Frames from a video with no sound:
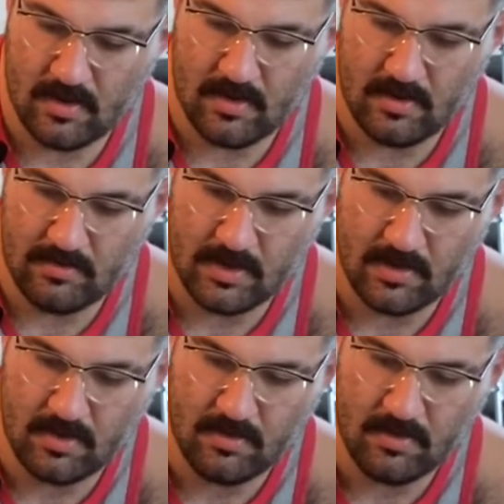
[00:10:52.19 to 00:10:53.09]
There we
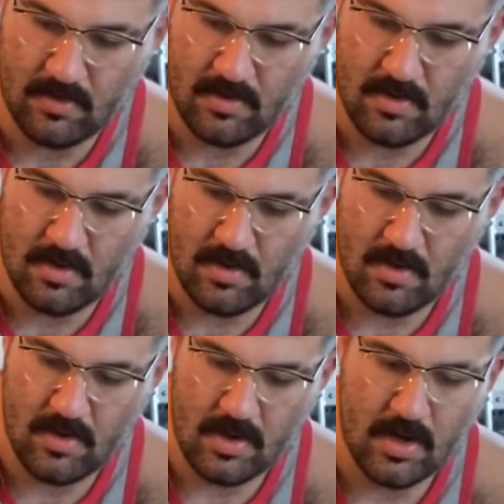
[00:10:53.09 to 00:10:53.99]
go.
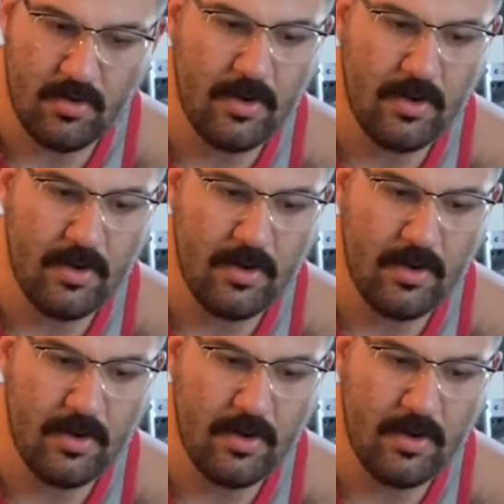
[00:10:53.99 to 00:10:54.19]
You know what?